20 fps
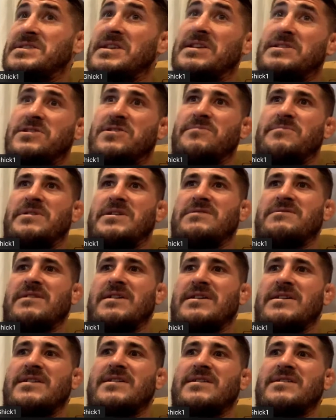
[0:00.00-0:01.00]
said to me,
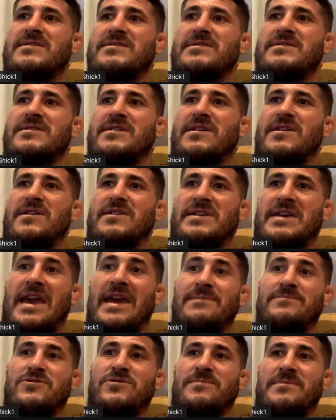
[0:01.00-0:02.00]
like, he
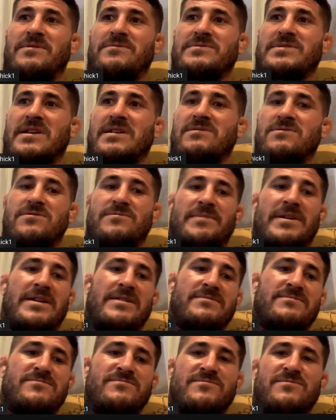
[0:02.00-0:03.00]
came to me and was like, look,
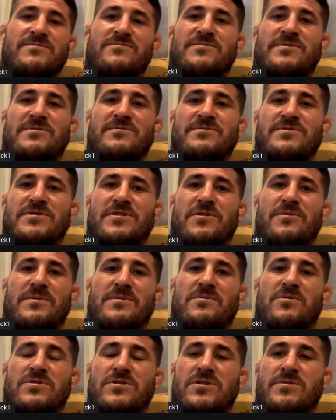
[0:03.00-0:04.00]
man, we
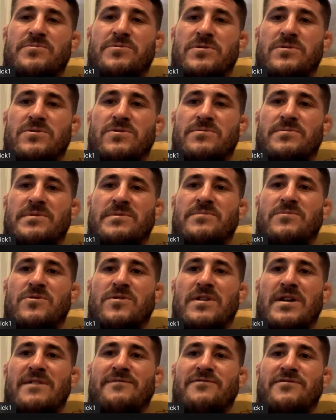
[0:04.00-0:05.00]
want you to put a little bit
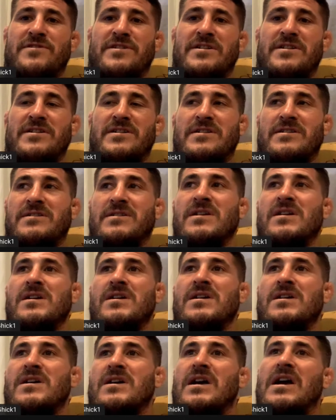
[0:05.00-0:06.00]
more effort in. And
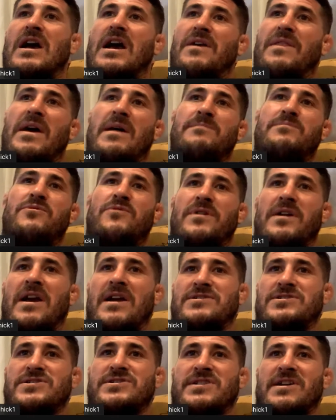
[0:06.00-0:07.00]
at that point,
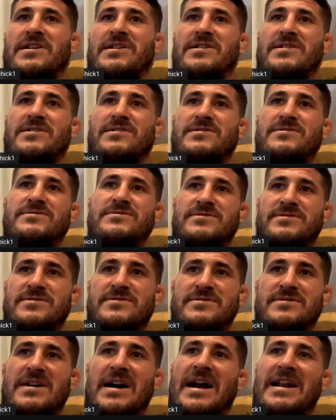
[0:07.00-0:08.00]
I just kind of,
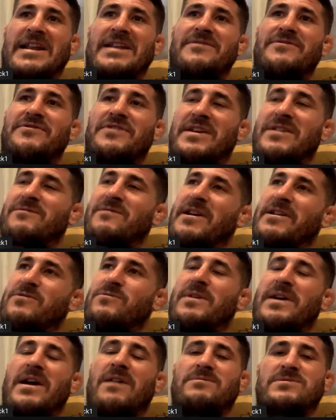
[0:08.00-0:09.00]
I didn't think right
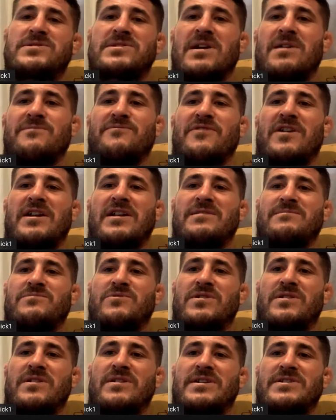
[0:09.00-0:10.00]
away I would stop fighting,
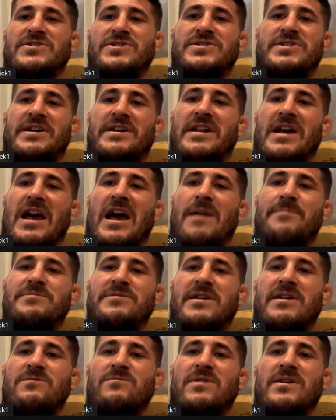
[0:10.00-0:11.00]
but it just kind of
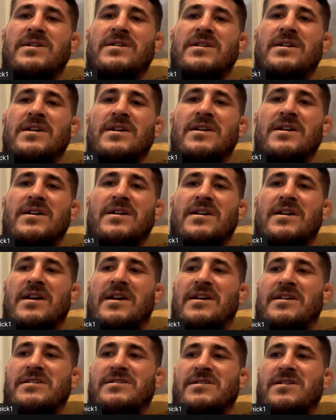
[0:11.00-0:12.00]
happened that way.
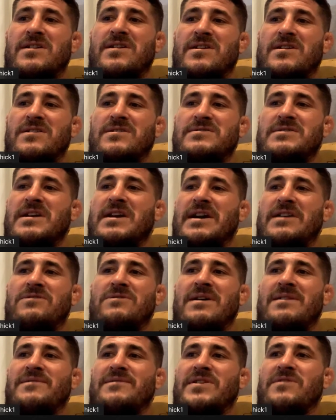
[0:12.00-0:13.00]
And yeah, I
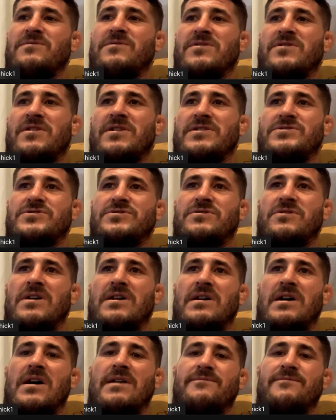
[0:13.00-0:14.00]
don't have any regrets.
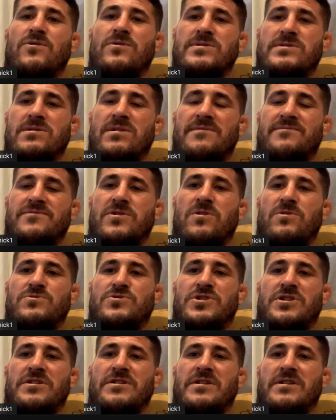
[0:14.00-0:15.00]
I've always loved
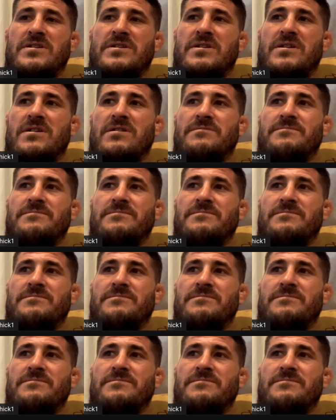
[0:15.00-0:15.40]
coaching, and